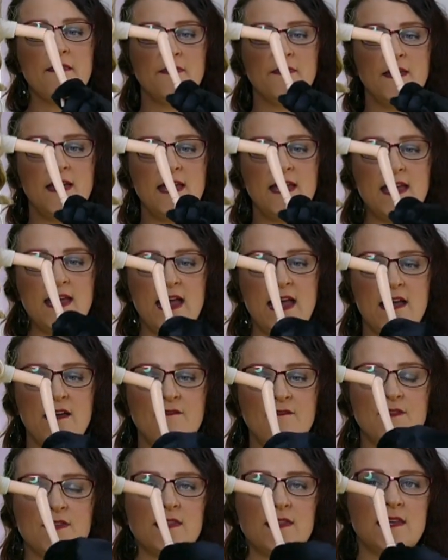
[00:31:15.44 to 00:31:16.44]
They
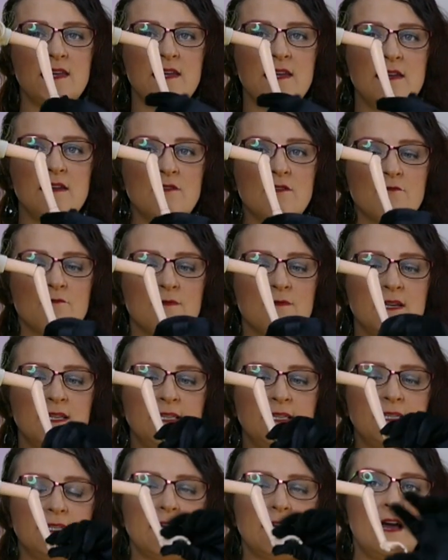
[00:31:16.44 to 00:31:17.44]
have the
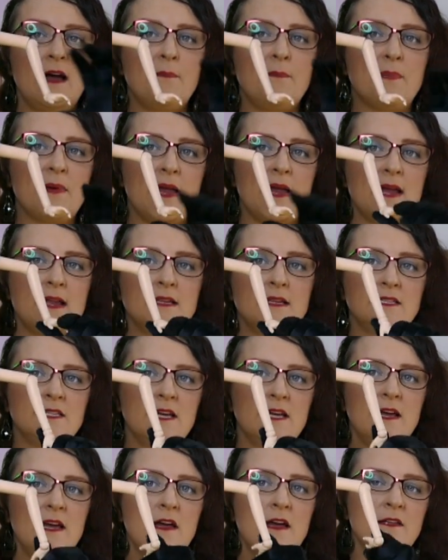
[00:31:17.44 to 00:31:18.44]
wrist up and
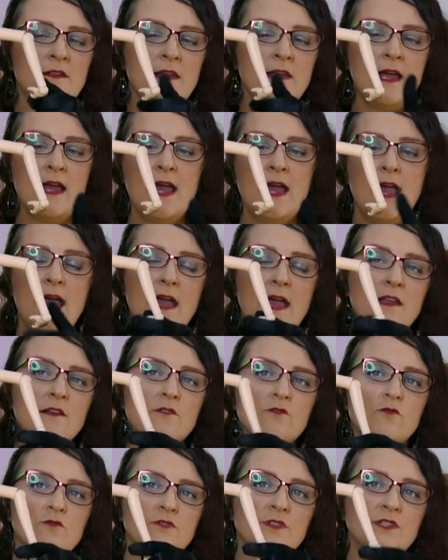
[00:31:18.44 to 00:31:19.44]
down,
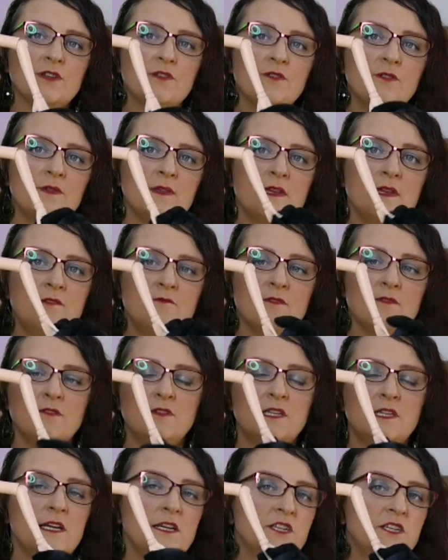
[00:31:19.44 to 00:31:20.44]
and also the
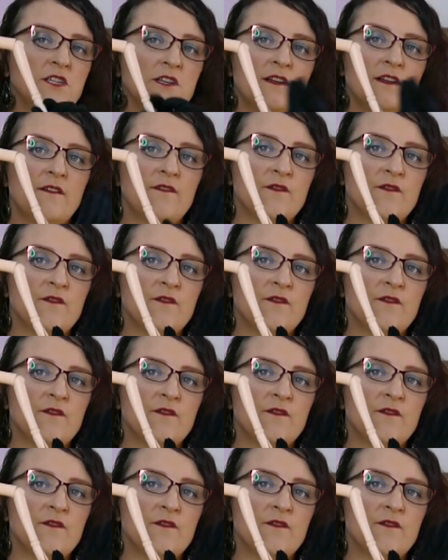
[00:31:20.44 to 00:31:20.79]
rotation.